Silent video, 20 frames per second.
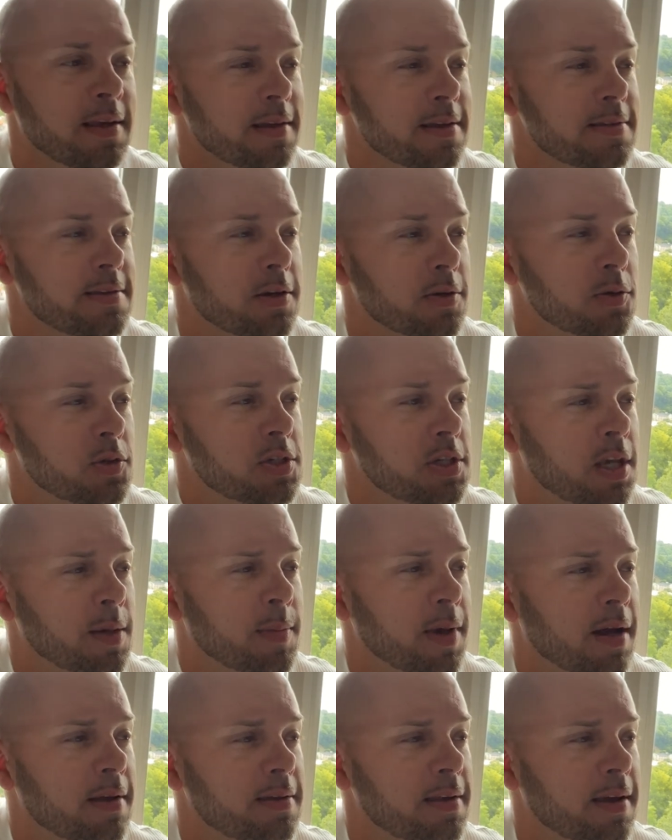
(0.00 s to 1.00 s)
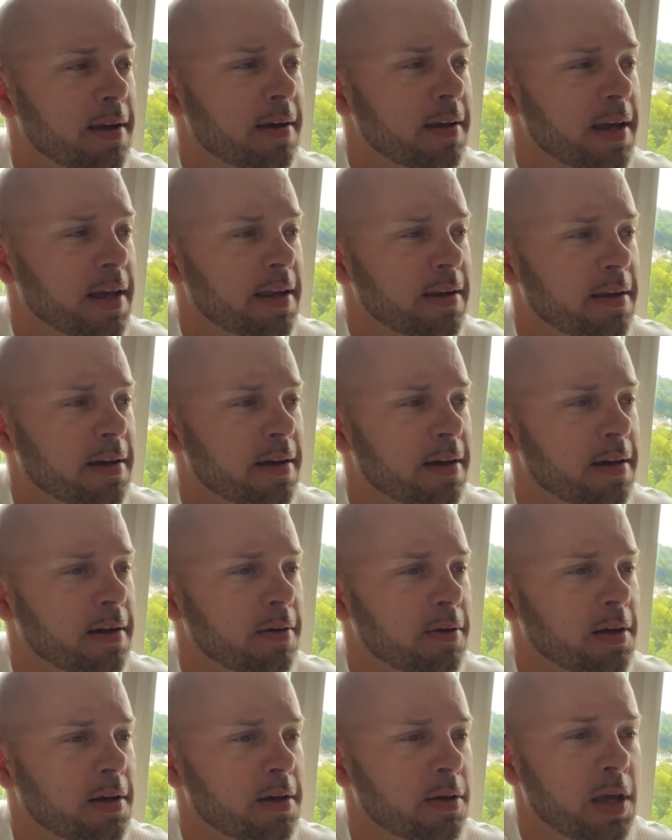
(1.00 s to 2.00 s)
So she came out there, and uh,
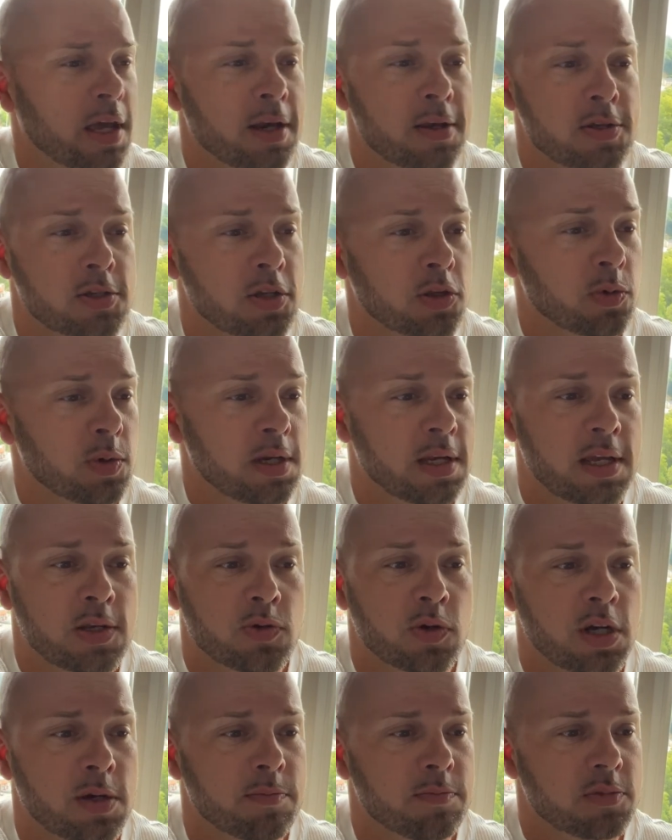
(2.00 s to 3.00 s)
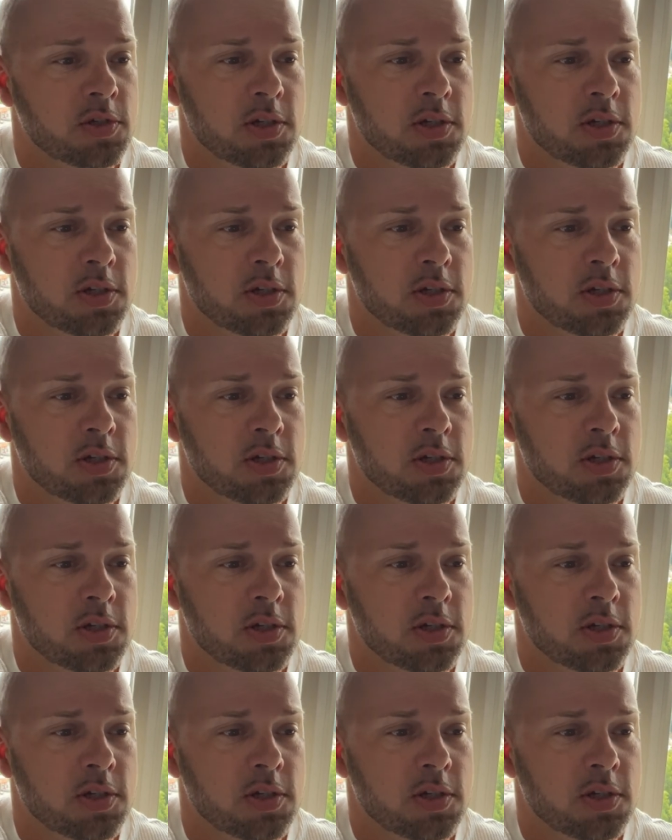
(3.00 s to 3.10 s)
we had just a three-day trip.